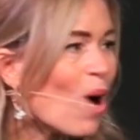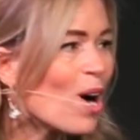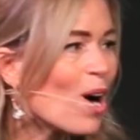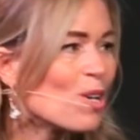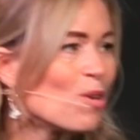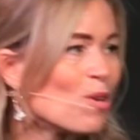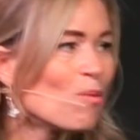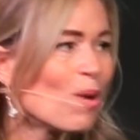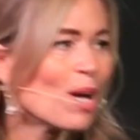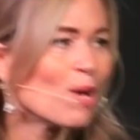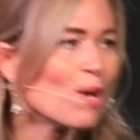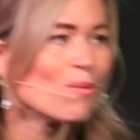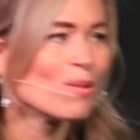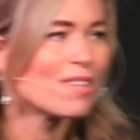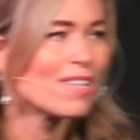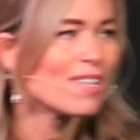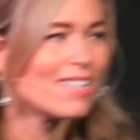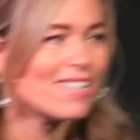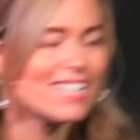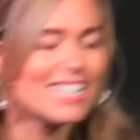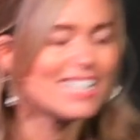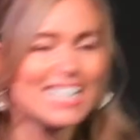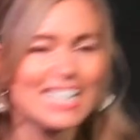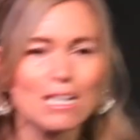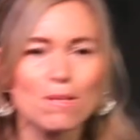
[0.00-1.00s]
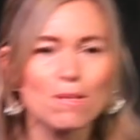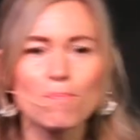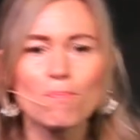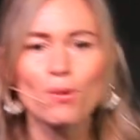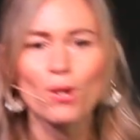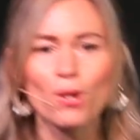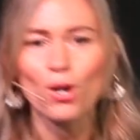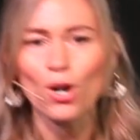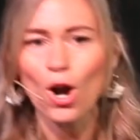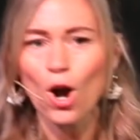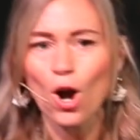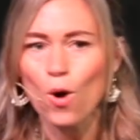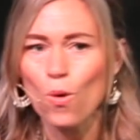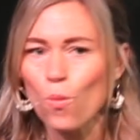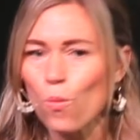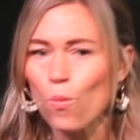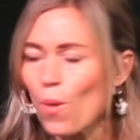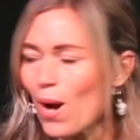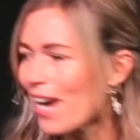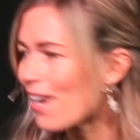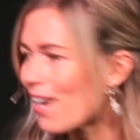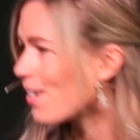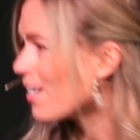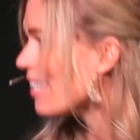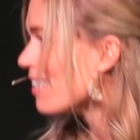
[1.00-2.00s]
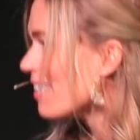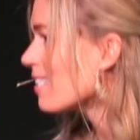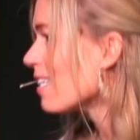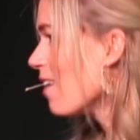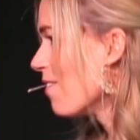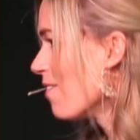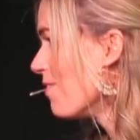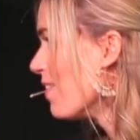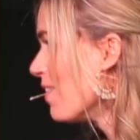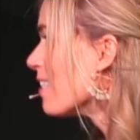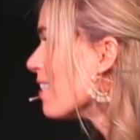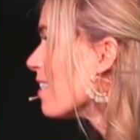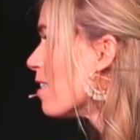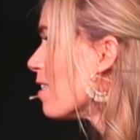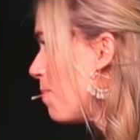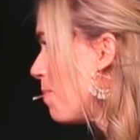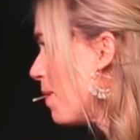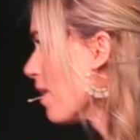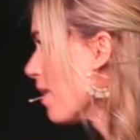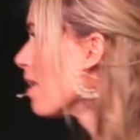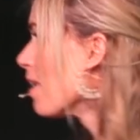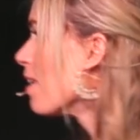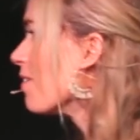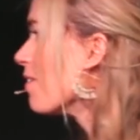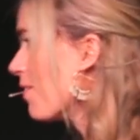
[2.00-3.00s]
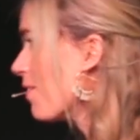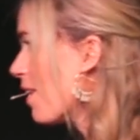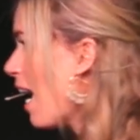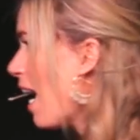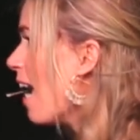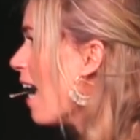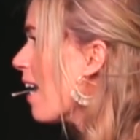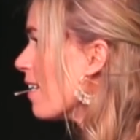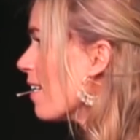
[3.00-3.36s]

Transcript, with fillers: away with a deeper awareness of the Spirit of God.